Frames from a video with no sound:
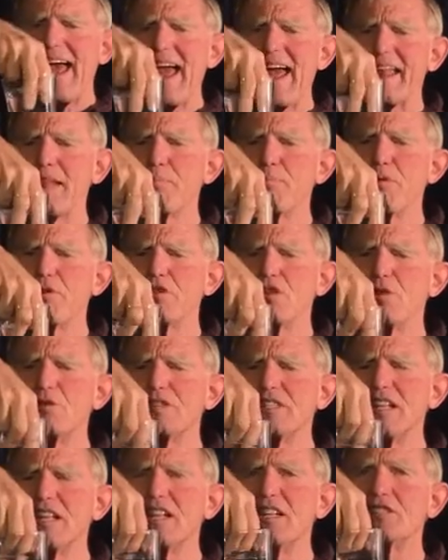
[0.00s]
And he put
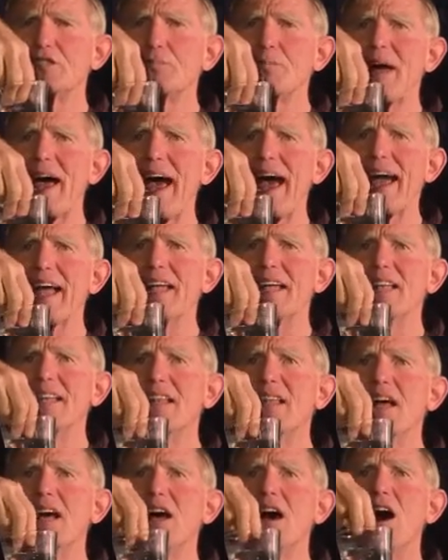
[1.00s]
those in his bag
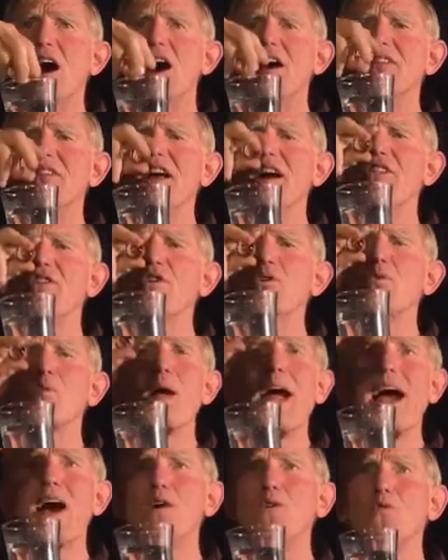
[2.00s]
and another
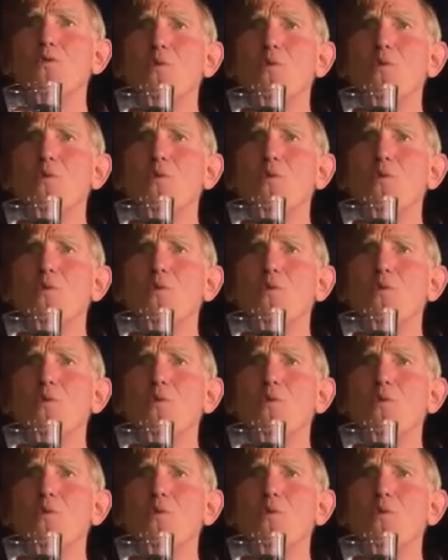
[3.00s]
round